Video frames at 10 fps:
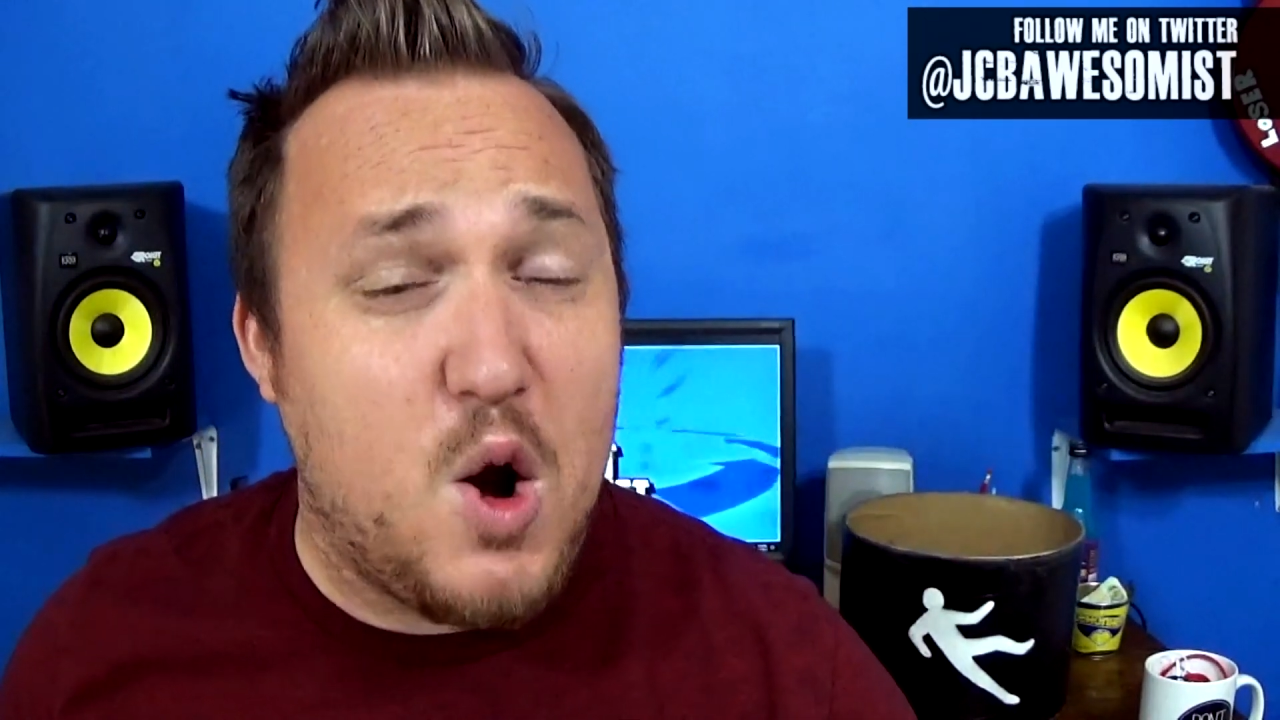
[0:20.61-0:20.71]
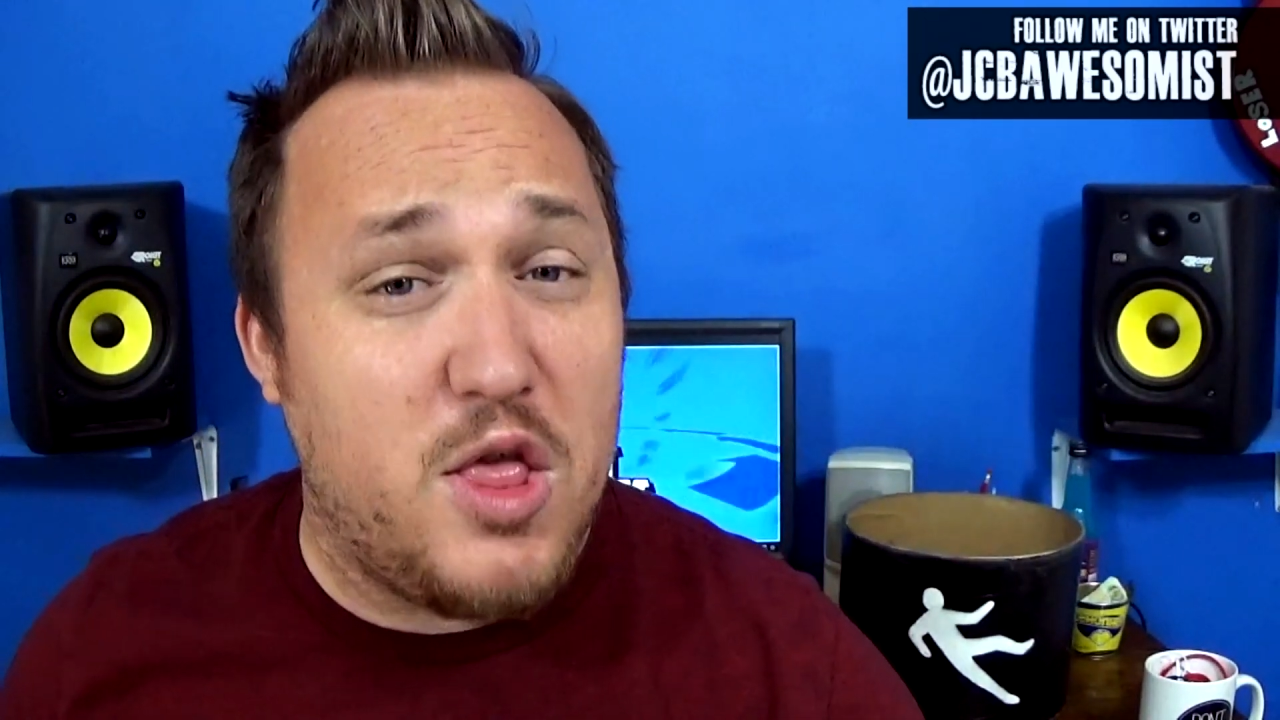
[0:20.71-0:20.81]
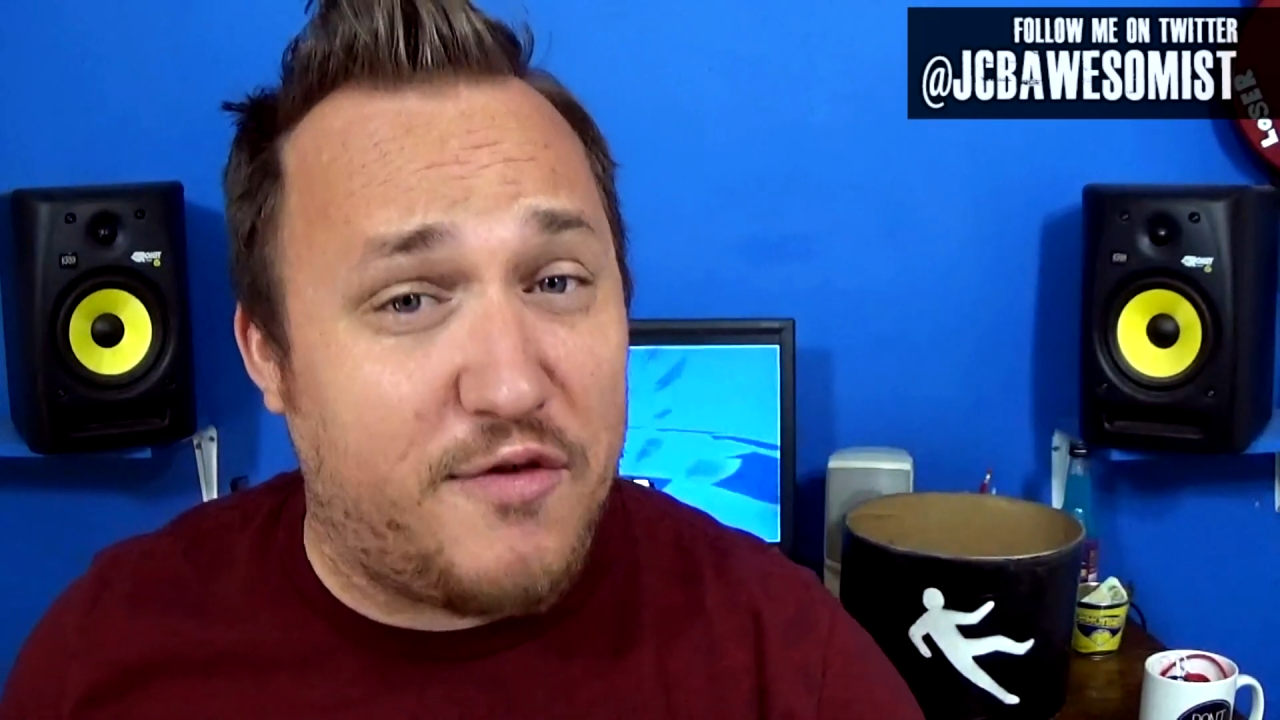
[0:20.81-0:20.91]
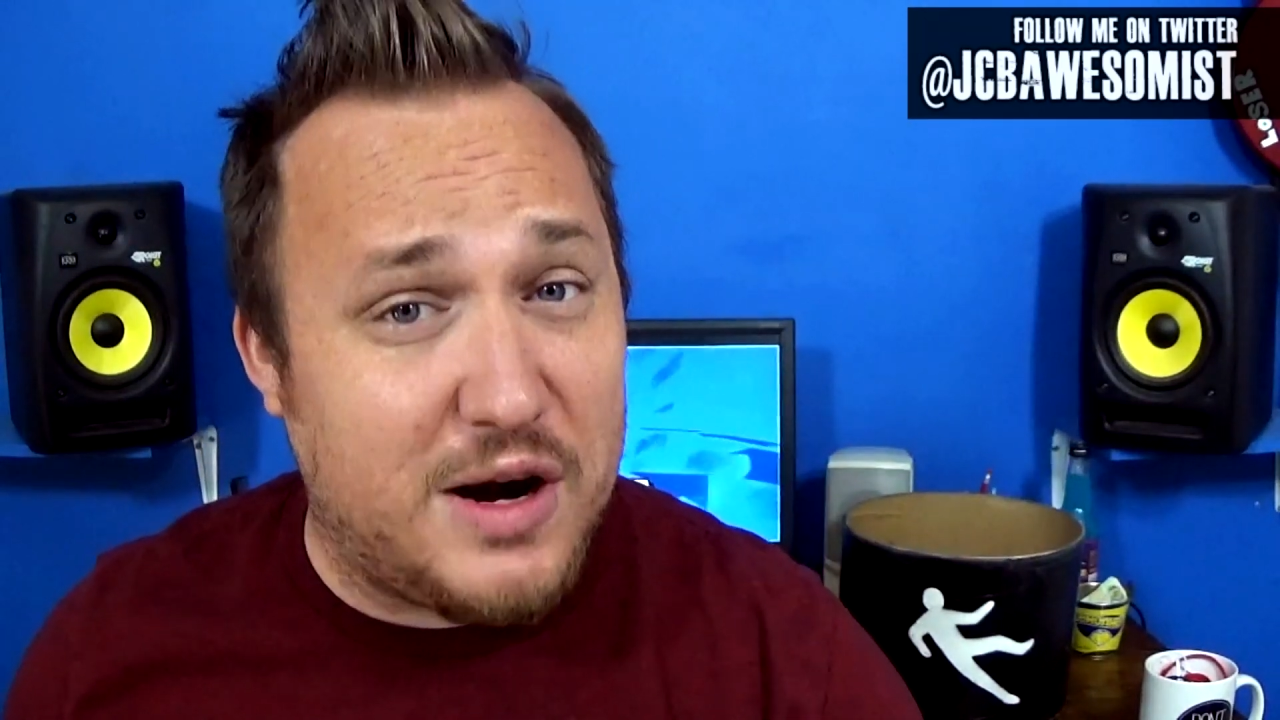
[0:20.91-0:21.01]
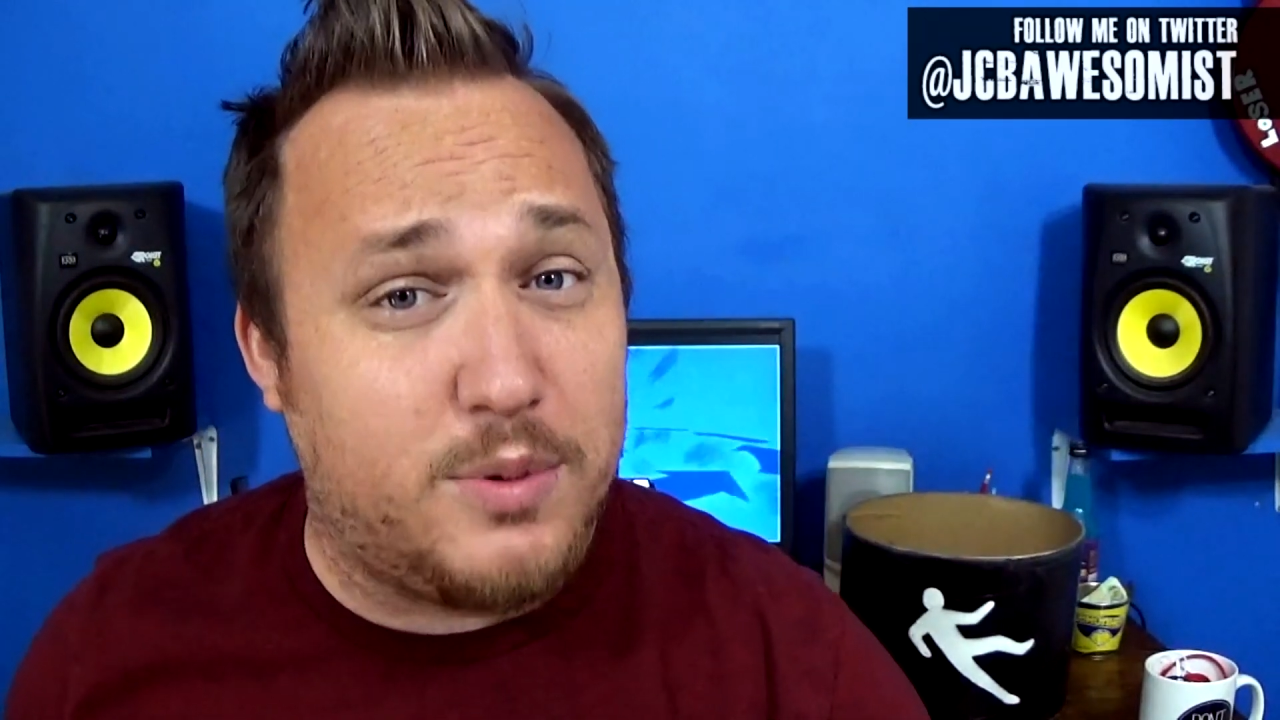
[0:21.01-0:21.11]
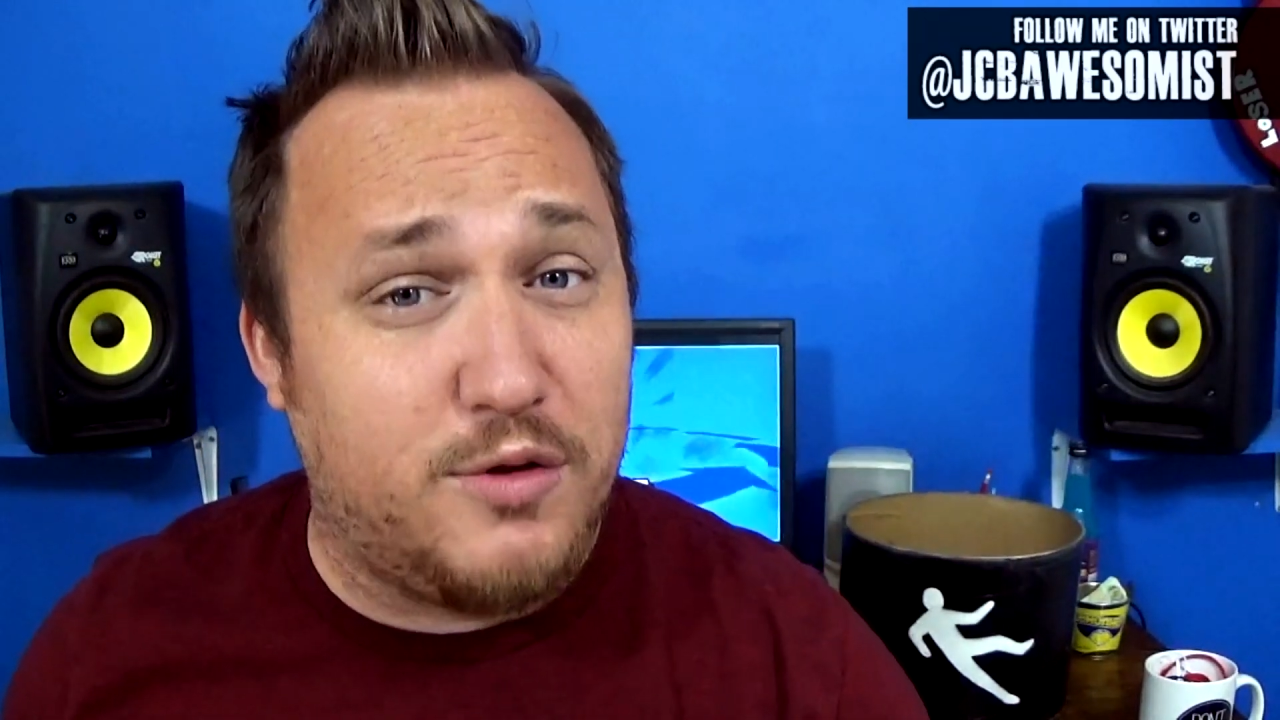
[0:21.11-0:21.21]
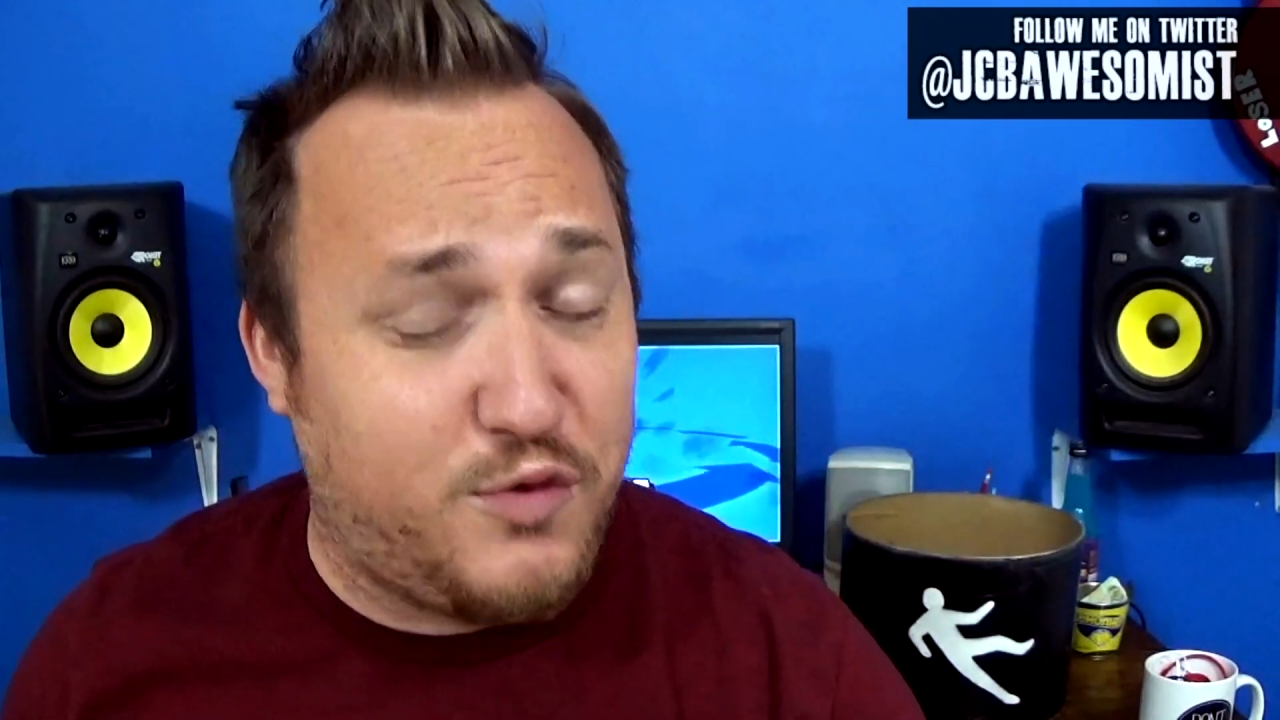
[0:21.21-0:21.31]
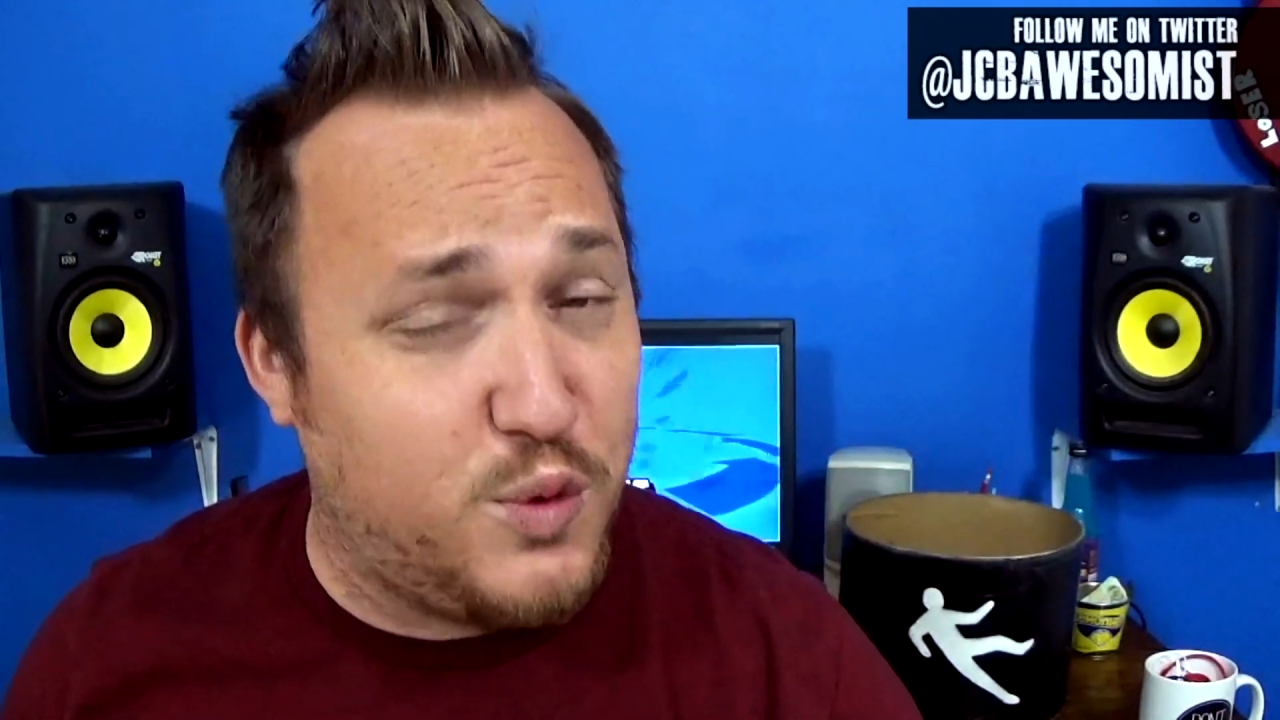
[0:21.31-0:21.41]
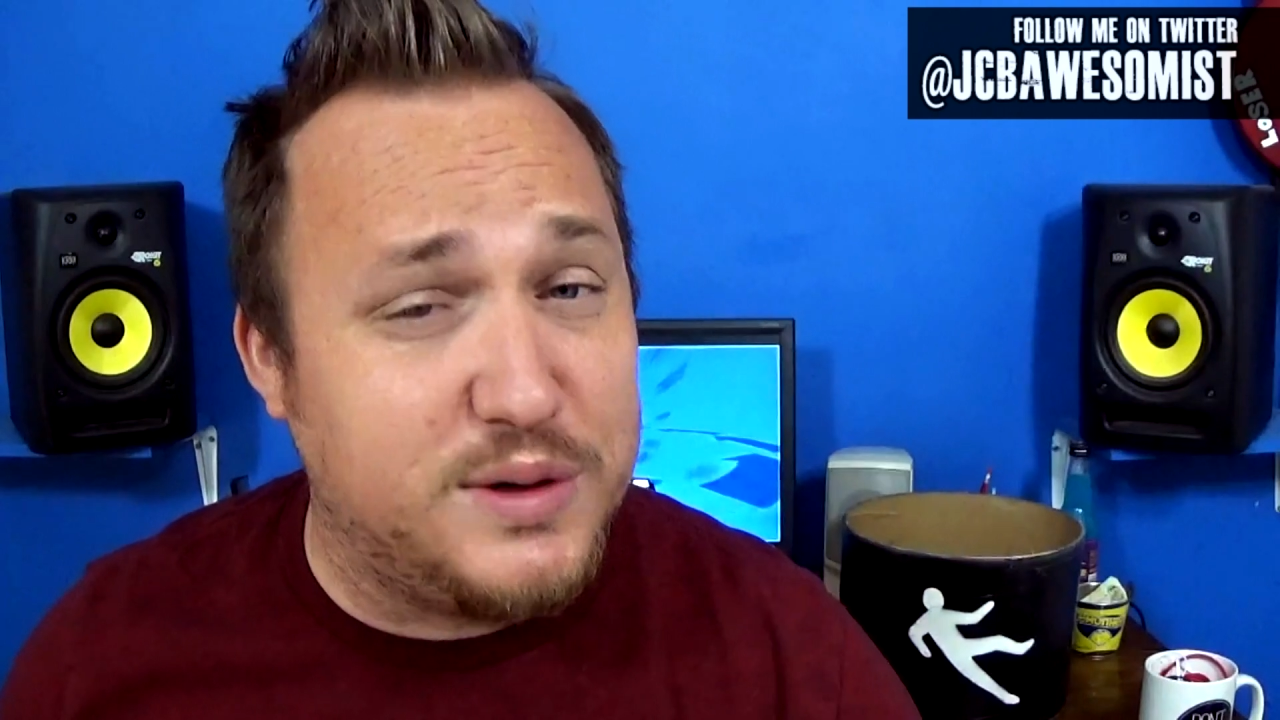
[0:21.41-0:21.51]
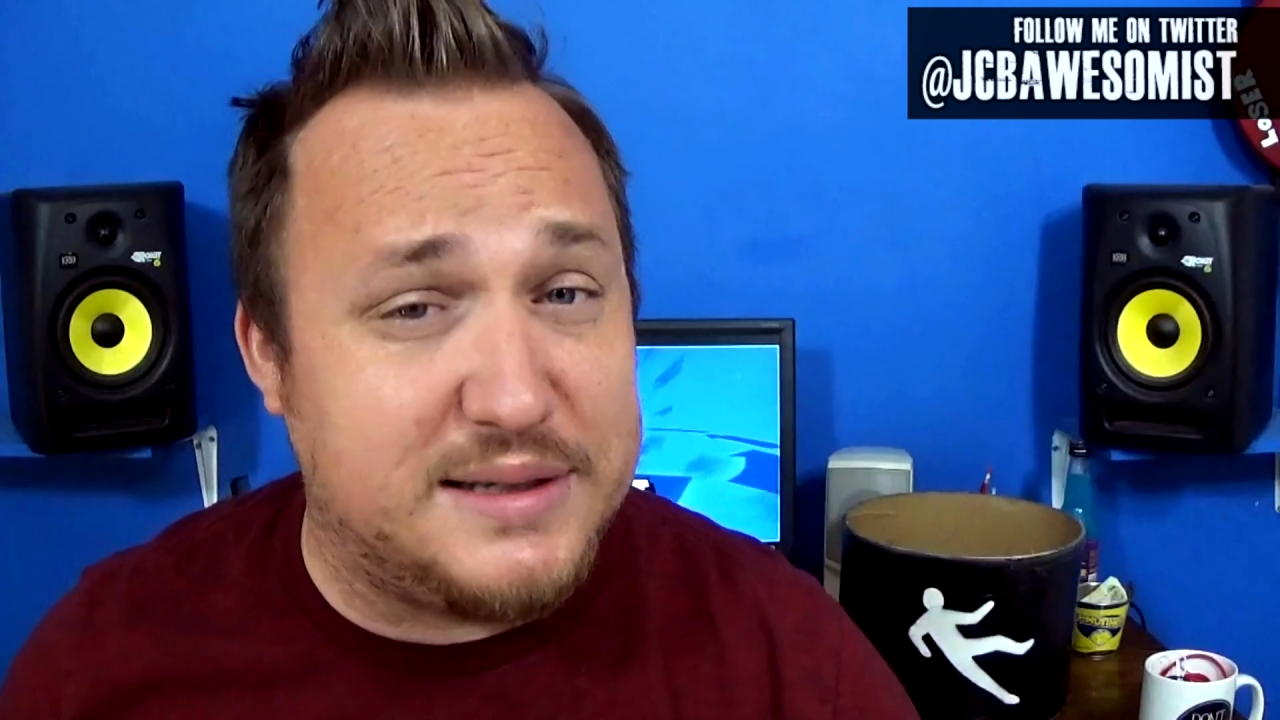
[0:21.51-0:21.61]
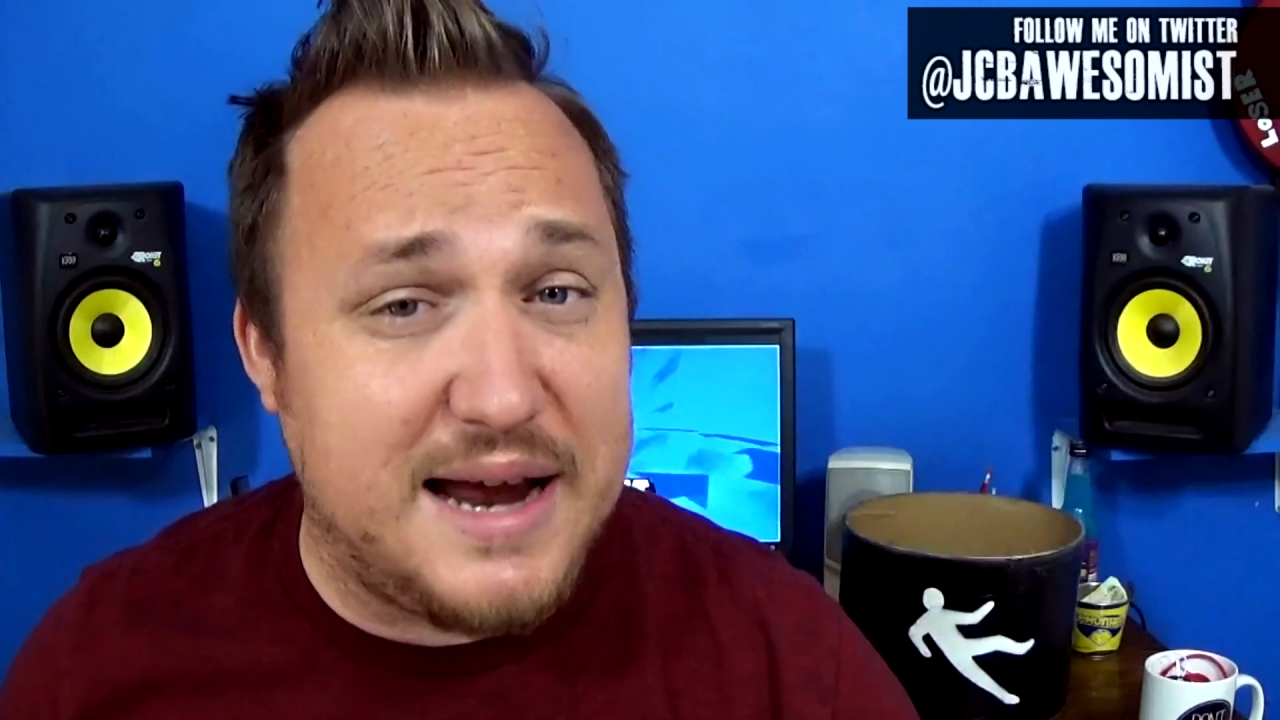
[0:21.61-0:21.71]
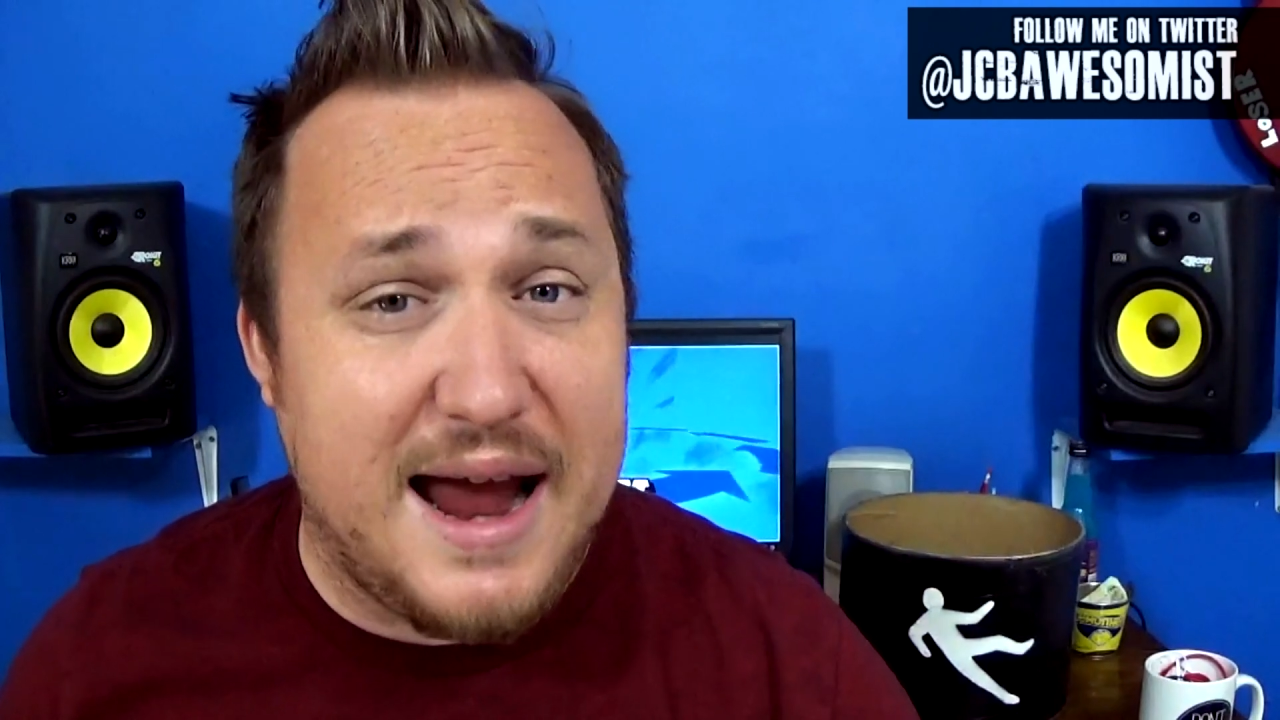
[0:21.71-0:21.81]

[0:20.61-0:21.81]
that for April Fool's Day,